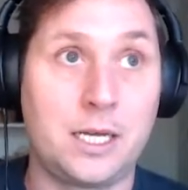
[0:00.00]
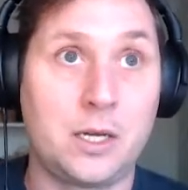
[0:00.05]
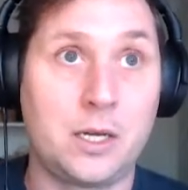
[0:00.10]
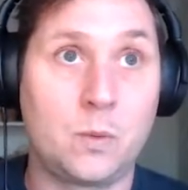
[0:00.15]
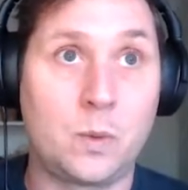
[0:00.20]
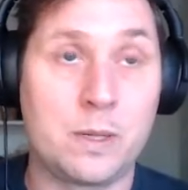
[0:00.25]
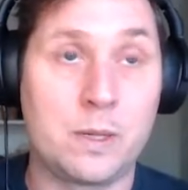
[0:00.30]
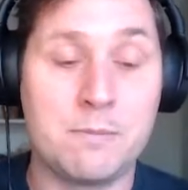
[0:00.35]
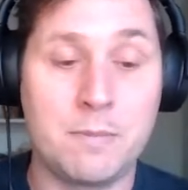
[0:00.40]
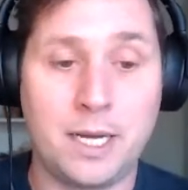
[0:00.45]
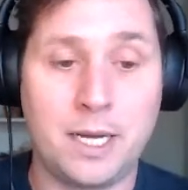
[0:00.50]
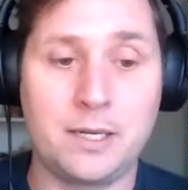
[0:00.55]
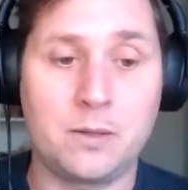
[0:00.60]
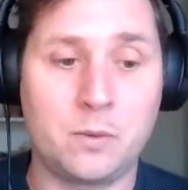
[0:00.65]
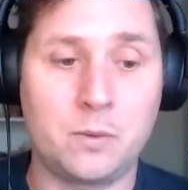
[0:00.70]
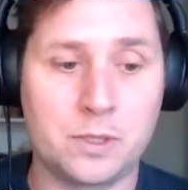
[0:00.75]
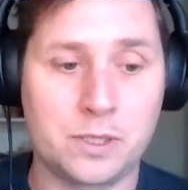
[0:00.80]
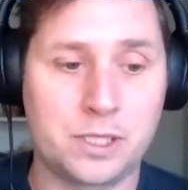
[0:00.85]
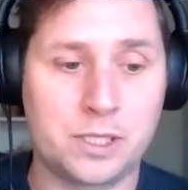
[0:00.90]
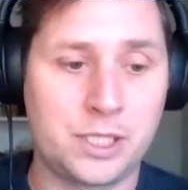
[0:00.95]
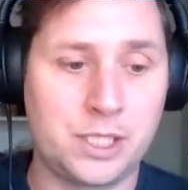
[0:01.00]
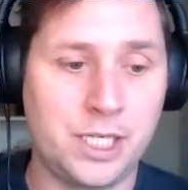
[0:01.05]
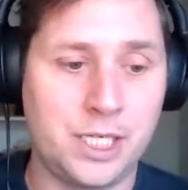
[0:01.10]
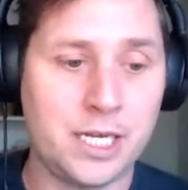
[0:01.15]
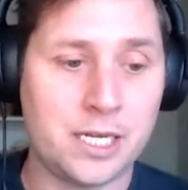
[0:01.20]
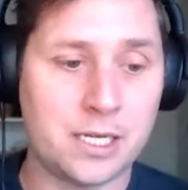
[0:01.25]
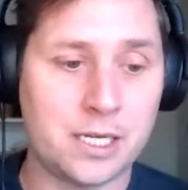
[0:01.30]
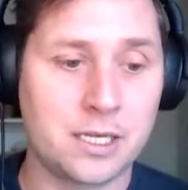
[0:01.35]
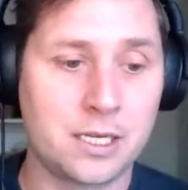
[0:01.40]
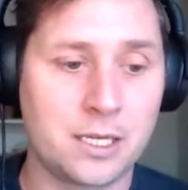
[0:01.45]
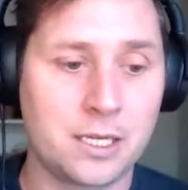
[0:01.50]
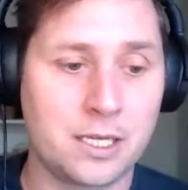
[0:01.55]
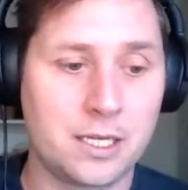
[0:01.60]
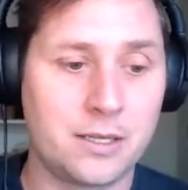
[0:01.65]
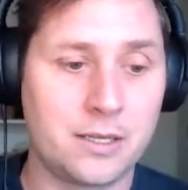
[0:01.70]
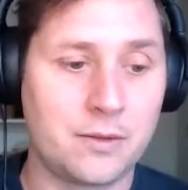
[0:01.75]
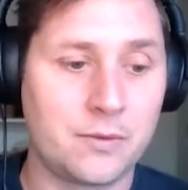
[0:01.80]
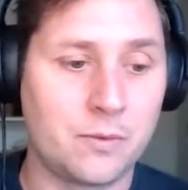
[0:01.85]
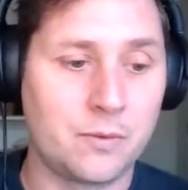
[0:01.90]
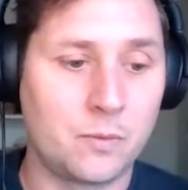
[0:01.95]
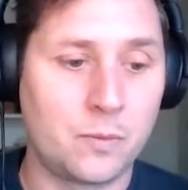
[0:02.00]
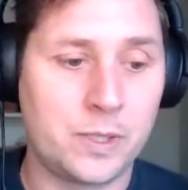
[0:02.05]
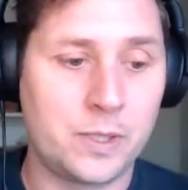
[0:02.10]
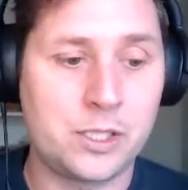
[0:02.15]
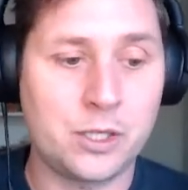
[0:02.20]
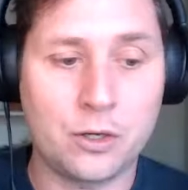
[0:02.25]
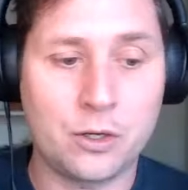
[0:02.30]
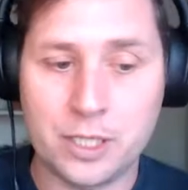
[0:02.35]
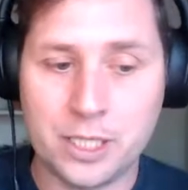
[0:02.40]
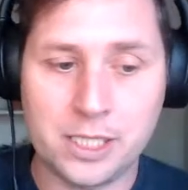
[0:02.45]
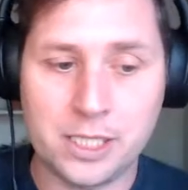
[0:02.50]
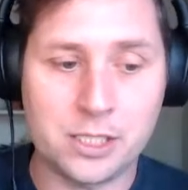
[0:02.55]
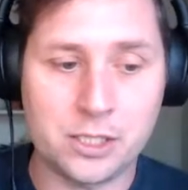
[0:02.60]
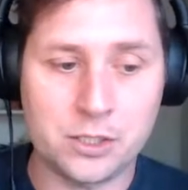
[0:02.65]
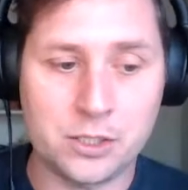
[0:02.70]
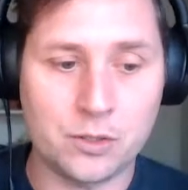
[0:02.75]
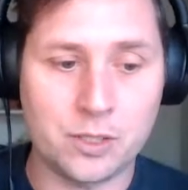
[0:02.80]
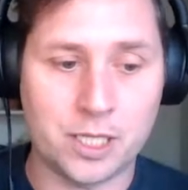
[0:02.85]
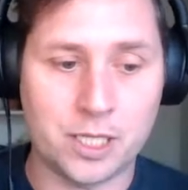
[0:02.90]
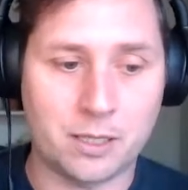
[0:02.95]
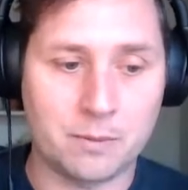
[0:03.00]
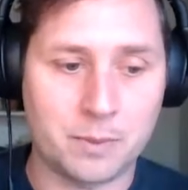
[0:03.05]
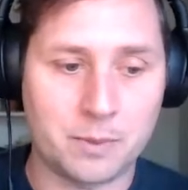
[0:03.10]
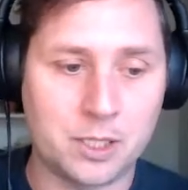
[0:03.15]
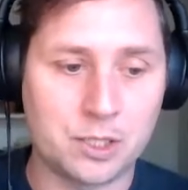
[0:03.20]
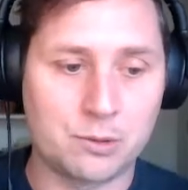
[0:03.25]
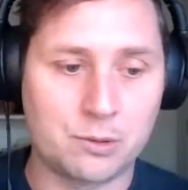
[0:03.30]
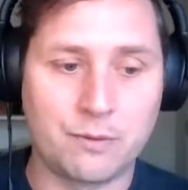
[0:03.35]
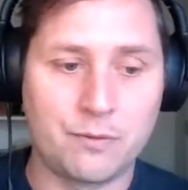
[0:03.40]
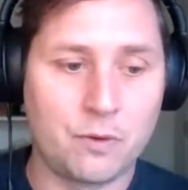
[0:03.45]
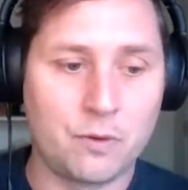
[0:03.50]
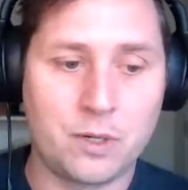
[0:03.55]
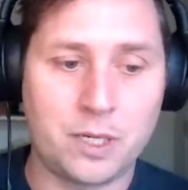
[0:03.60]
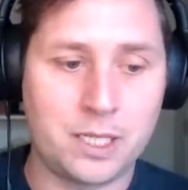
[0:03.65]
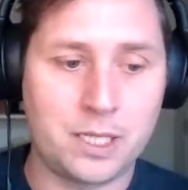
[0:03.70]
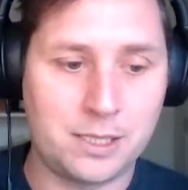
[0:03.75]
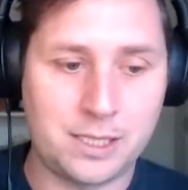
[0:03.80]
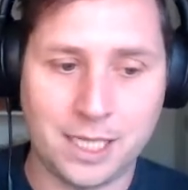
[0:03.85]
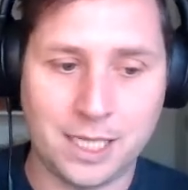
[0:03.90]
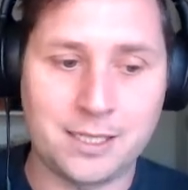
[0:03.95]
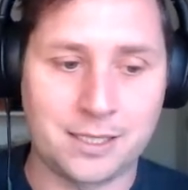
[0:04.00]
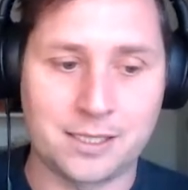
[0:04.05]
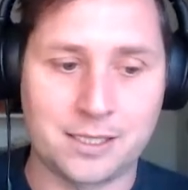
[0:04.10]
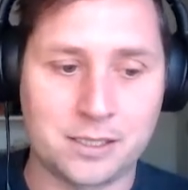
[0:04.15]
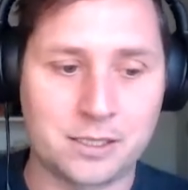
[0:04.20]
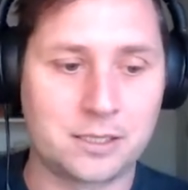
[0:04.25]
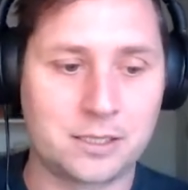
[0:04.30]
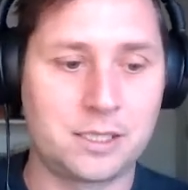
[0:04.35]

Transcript: we might want to check, we don't need to do that because we've already done it.